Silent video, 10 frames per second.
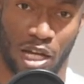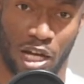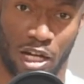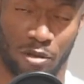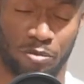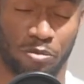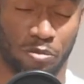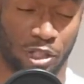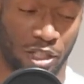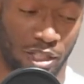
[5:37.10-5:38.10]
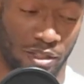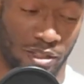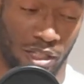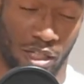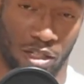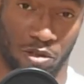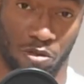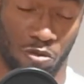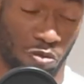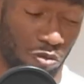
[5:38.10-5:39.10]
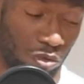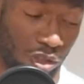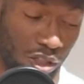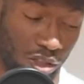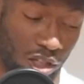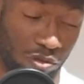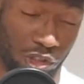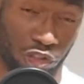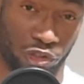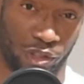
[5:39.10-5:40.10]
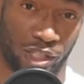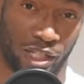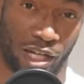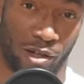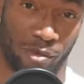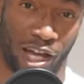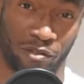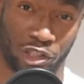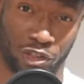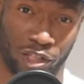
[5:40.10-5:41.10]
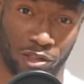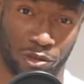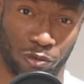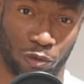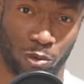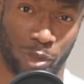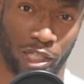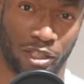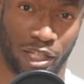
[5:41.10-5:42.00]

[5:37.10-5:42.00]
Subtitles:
But it's a lovely string. I haven't tried it in a full bed.